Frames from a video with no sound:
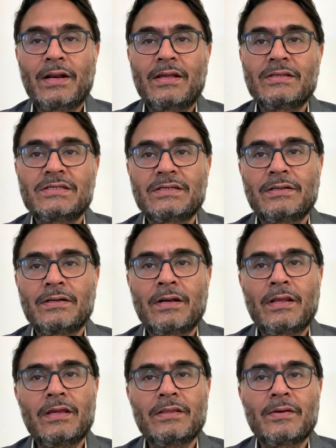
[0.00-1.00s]

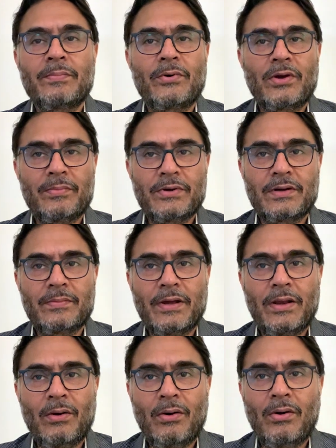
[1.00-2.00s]
considered either prohibited by
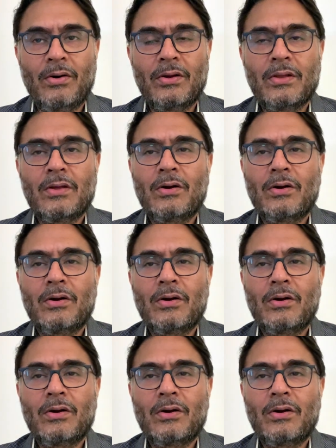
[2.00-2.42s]
law